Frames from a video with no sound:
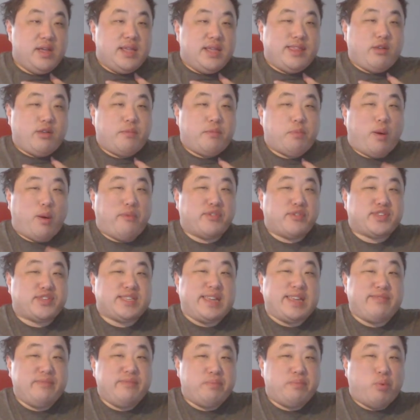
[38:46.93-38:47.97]
They're bought for
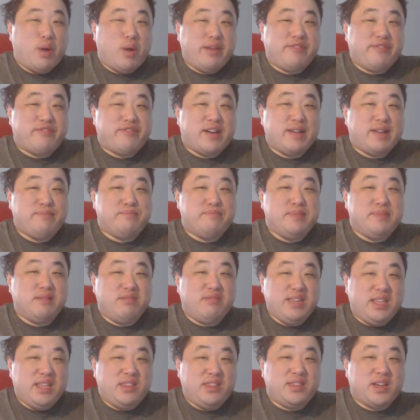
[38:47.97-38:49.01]
$7.5
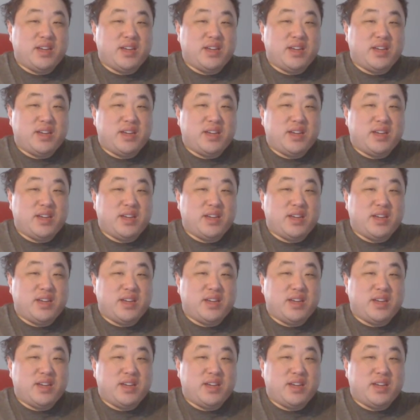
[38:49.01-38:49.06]
billion.